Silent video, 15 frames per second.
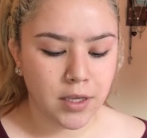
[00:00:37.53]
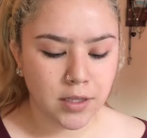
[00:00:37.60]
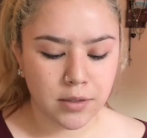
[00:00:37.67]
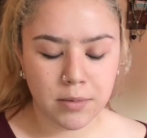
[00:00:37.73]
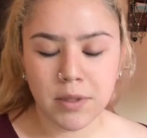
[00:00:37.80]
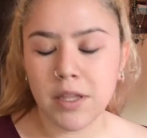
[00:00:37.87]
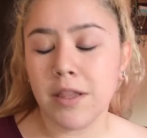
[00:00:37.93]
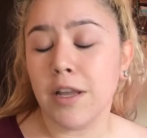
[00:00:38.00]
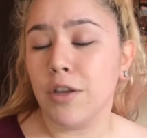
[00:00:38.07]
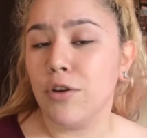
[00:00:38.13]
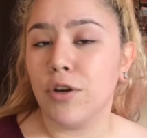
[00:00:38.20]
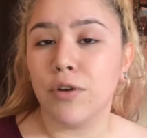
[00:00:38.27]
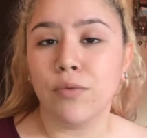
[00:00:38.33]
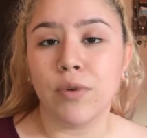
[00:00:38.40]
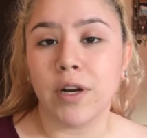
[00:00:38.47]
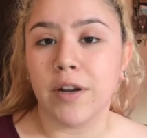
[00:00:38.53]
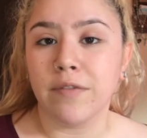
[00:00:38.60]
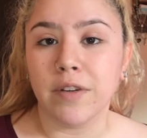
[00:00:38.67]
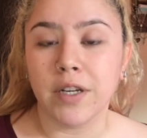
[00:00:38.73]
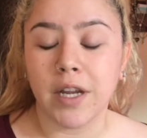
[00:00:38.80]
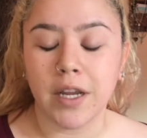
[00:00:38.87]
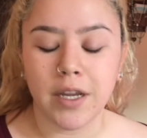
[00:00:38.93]
something that you can wear
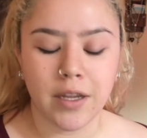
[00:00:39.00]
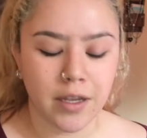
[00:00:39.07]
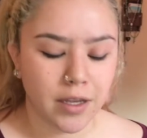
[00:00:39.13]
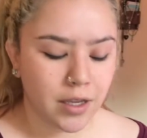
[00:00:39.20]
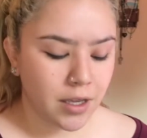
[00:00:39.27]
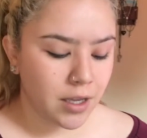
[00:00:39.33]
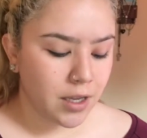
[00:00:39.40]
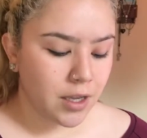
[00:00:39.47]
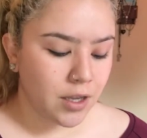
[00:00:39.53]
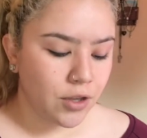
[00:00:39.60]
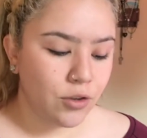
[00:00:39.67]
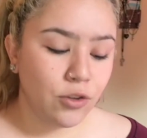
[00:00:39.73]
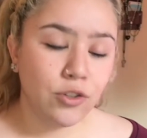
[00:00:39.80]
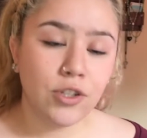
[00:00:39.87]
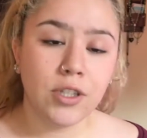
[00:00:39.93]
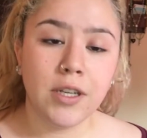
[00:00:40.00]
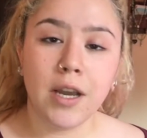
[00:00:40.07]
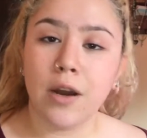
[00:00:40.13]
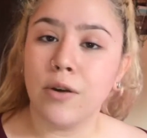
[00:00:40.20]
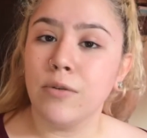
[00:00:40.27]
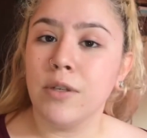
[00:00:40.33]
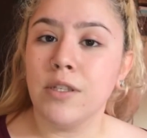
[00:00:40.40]
every day. Usually
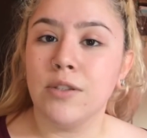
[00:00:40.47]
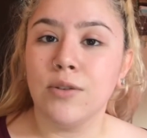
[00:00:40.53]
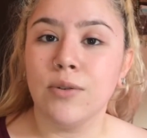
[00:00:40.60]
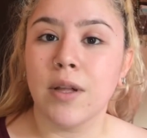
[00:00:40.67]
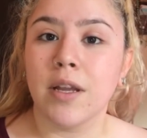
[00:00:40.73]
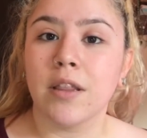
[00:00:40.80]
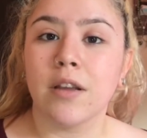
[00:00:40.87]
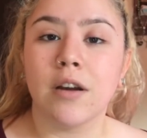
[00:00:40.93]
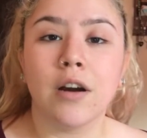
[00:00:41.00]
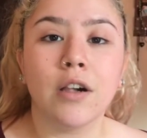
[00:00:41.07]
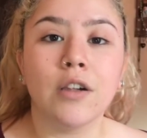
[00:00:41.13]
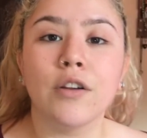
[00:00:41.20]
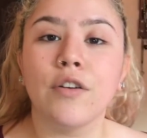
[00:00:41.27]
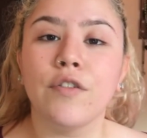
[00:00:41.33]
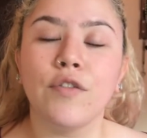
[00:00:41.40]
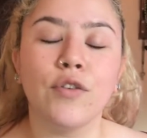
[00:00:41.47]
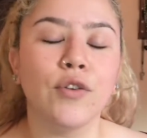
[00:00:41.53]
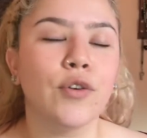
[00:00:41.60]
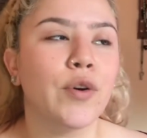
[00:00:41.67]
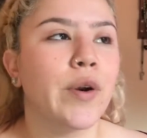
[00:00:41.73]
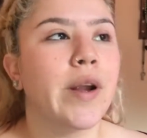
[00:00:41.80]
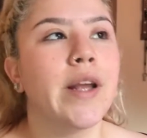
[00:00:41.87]
I always do like the colorful,
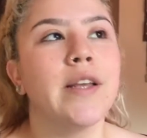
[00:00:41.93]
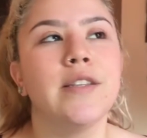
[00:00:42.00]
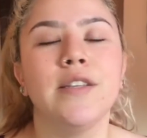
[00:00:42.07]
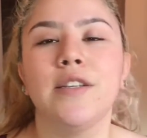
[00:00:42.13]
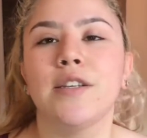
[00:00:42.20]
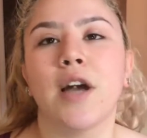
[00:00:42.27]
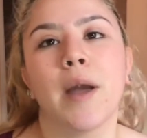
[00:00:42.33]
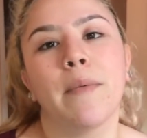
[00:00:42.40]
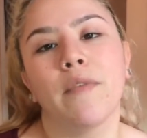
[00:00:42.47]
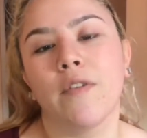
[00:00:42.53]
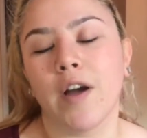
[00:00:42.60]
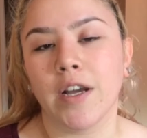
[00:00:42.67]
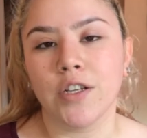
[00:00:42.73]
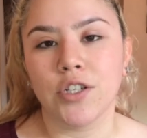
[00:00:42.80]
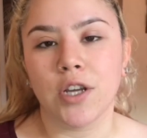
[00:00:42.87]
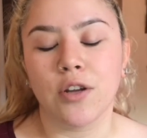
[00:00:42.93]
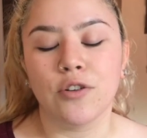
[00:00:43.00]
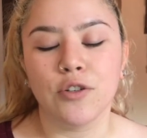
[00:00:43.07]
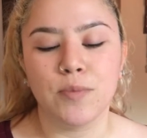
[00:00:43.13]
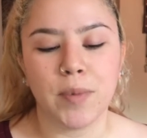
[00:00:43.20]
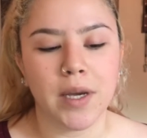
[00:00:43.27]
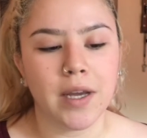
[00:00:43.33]
crazy type of
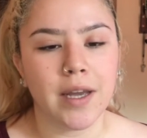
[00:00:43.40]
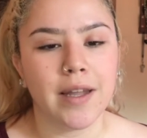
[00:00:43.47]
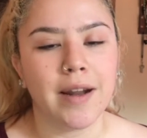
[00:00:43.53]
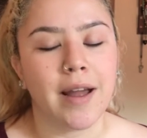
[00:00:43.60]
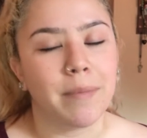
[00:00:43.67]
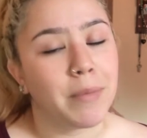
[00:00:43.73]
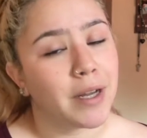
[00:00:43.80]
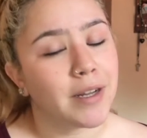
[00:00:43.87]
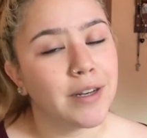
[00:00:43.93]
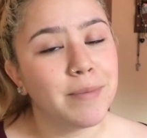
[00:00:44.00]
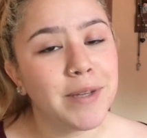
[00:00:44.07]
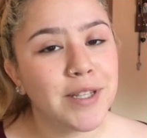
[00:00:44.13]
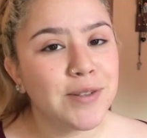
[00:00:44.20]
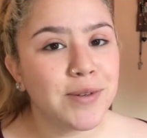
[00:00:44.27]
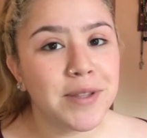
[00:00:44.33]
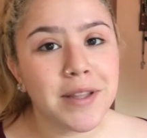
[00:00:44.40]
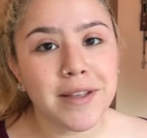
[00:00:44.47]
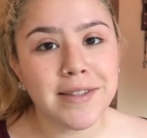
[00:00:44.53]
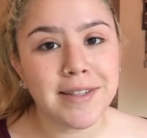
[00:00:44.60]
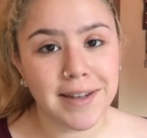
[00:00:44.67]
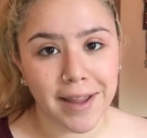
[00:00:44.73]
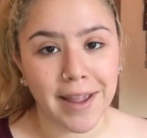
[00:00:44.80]
eyeshadows, but I'm not gonna be doing
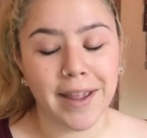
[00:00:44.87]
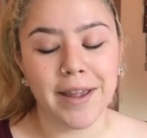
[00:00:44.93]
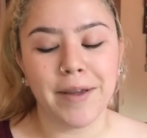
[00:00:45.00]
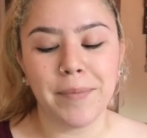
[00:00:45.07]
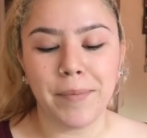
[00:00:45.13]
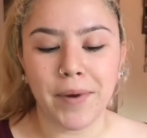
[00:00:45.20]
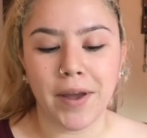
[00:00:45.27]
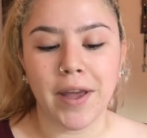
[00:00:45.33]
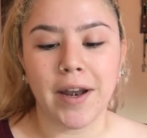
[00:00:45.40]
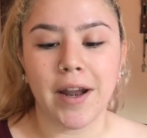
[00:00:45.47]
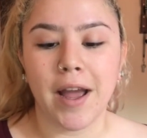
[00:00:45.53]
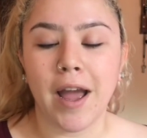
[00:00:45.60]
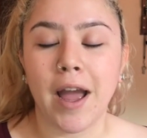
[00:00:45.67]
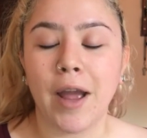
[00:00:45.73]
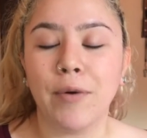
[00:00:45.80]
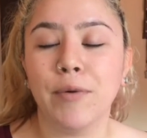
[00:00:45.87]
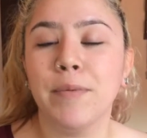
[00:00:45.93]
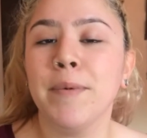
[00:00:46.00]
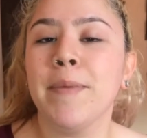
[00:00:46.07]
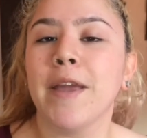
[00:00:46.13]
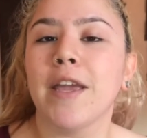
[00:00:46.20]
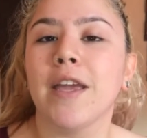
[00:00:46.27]
that today. But I will
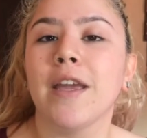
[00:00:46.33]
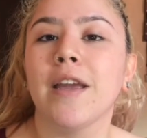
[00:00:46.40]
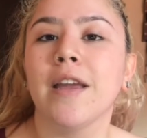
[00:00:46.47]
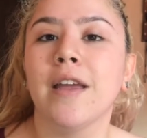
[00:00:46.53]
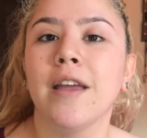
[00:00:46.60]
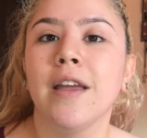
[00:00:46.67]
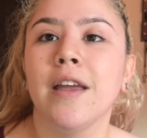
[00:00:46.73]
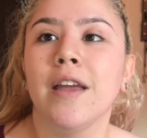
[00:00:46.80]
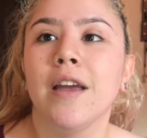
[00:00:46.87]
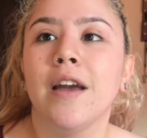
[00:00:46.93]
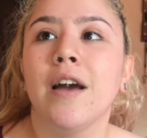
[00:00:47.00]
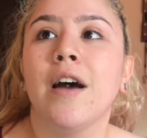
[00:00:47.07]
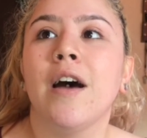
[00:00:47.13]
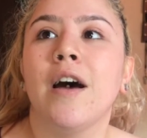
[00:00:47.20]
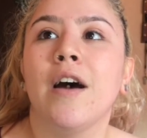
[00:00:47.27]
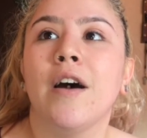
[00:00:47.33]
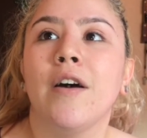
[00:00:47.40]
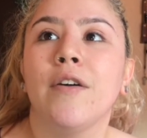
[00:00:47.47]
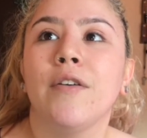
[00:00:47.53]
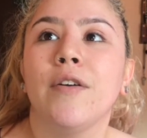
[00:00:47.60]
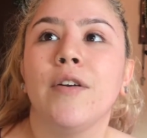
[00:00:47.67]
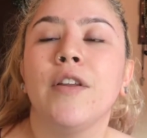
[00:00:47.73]
be making,
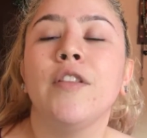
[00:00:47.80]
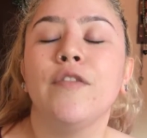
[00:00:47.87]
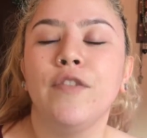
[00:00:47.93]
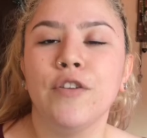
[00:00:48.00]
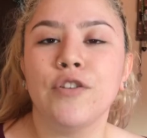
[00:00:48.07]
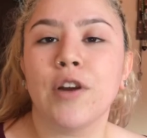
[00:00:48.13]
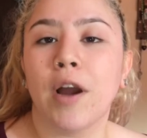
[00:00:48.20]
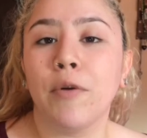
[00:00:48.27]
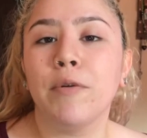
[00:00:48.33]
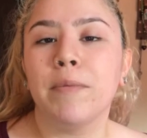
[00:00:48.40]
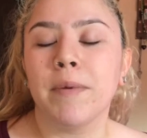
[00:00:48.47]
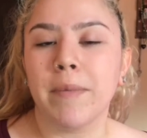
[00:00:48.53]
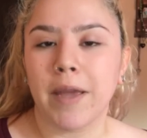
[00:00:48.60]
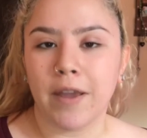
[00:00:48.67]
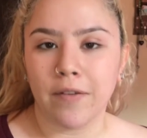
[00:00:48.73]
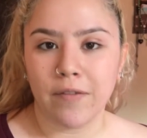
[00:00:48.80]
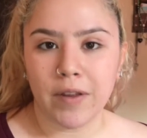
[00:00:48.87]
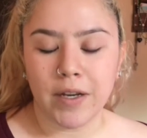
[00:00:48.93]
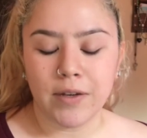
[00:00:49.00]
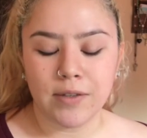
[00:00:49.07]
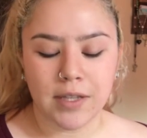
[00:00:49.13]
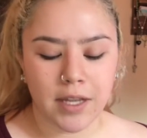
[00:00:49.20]
in the future I will be making
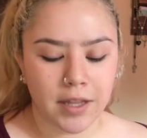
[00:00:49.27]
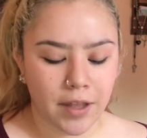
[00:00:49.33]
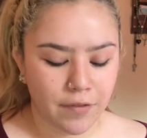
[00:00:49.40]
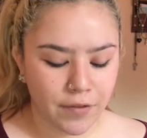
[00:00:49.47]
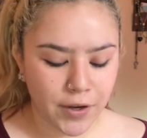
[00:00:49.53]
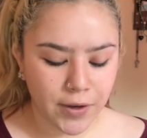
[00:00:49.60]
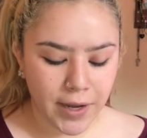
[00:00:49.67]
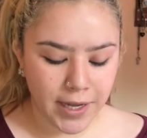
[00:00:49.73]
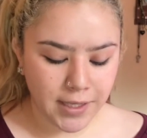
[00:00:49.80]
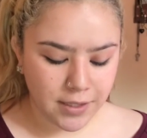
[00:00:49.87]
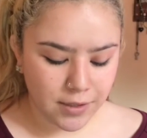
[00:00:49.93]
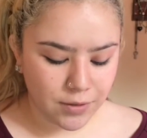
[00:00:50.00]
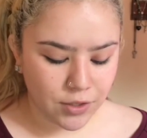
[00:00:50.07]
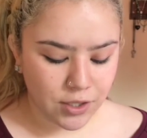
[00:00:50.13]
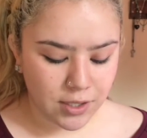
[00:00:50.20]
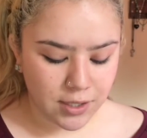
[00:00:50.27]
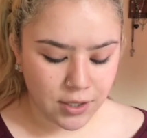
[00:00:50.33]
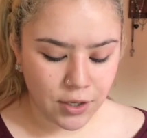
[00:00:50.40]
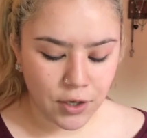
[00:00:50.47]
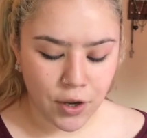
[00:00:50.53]
videos like that for you guys. Just,